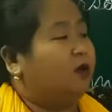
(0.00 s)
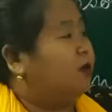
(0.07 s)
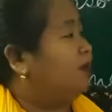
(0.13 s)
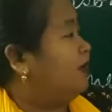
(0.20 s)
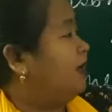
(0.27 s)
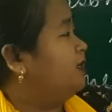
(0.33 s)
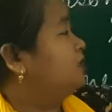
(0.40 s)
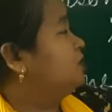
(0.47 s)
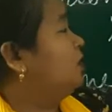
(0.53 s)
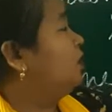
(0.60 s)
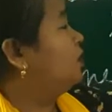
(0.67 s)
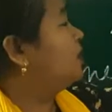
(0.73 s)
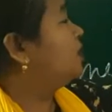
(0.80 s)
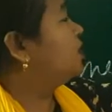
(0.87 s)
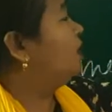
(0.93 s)
Alright,
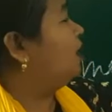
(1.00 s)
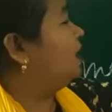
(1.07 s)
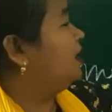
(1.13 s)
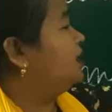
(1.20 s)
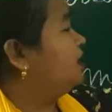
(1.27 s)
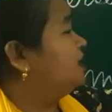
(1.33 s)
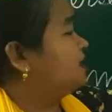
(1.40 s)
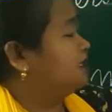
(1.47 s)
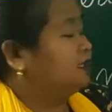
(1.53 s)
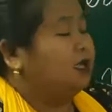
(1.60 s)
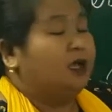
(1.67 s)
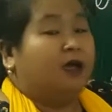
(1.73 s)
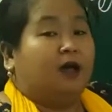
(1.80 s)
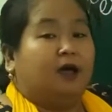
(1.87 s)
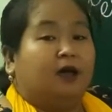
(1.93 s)
so we call it this
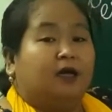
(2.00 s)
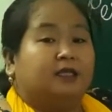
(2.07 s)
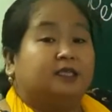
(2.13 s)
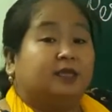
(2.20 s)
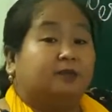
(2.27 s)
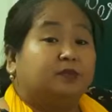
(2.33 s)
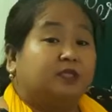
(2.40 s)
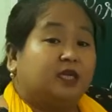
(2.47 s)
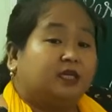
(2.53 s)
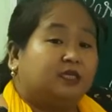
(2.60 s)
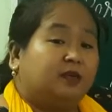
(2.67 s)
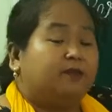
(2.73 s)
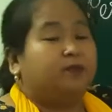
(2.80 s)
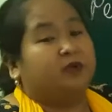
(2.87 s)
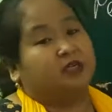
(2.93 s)

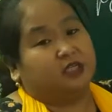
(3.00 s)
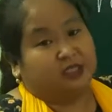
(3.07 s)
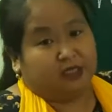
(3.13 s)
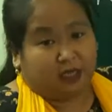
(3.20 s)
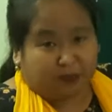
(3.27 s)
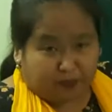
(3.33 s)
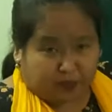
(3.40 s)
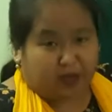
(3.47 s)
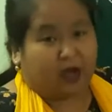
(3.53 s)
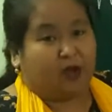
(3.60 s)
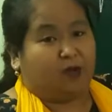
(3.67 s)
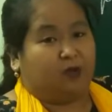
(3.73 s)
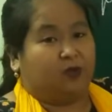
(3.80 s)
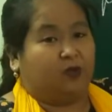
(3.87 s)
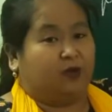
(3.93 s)
subjective personal pronoun.